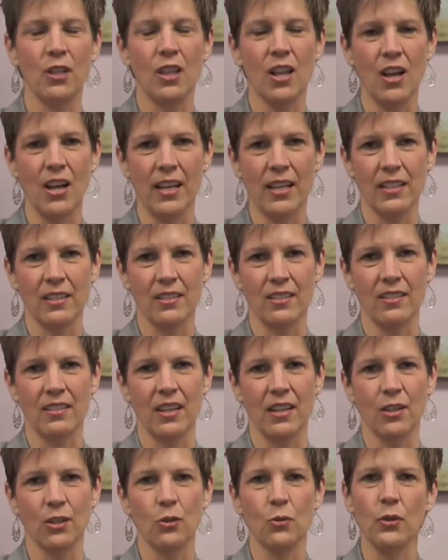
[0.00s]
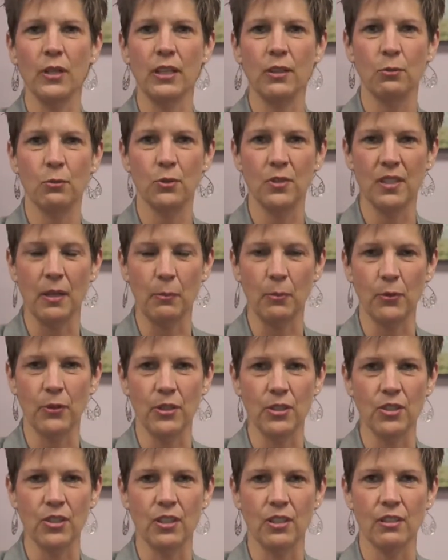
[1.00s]
clients that are going through
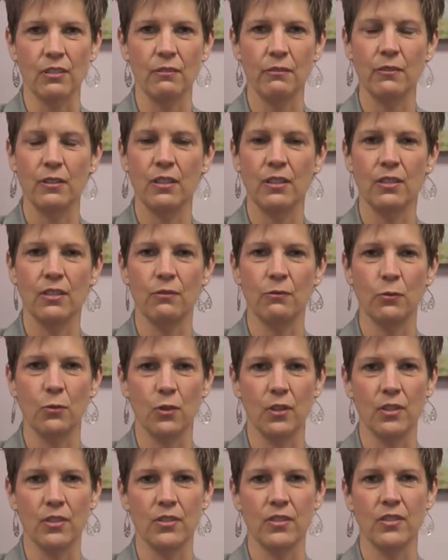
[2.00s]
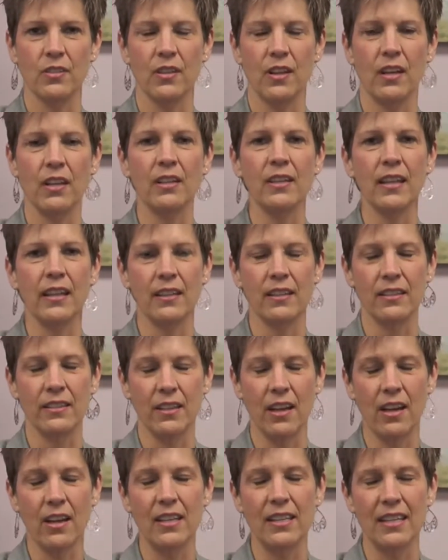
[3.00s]
separation and divorce,
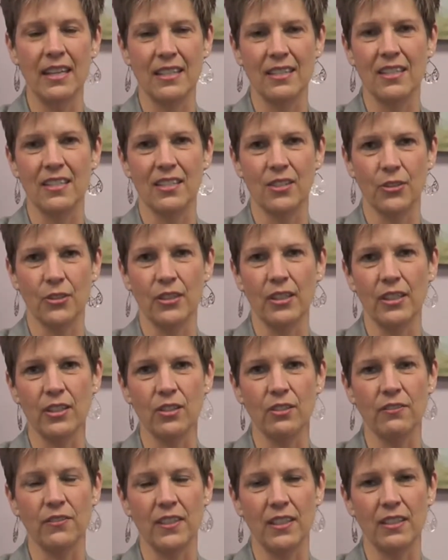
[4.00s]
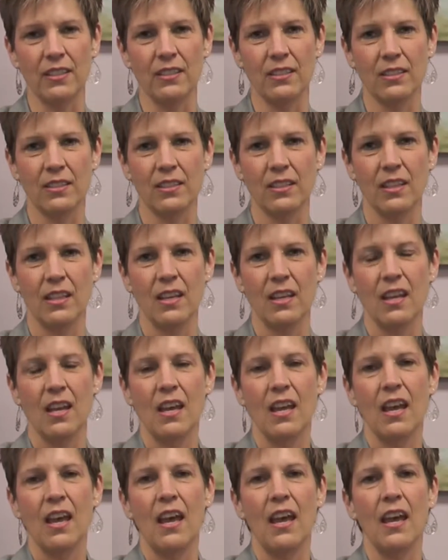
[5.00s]
unnecessary legal fees,
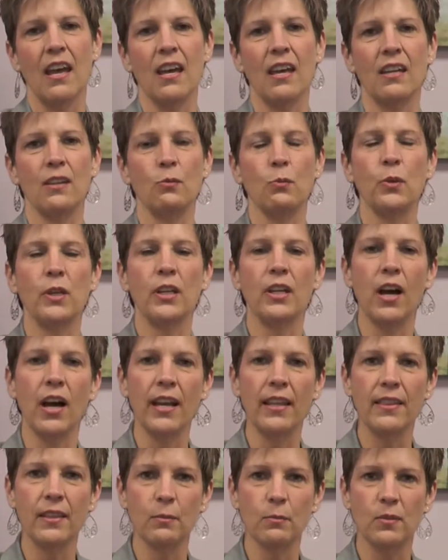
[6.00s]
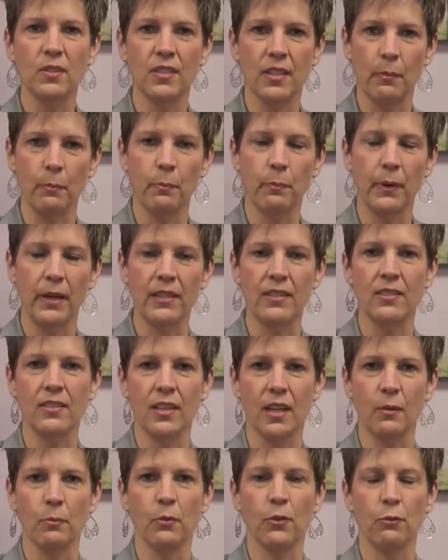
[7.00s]
and we guide them step by
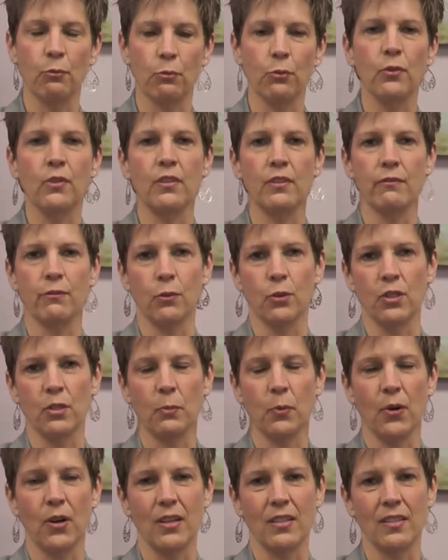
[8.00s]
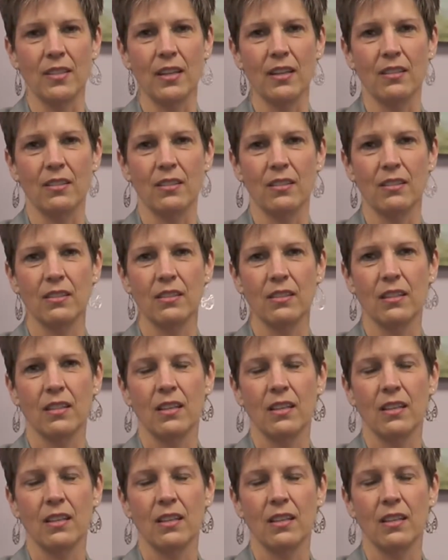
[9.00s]
step through the divorce process.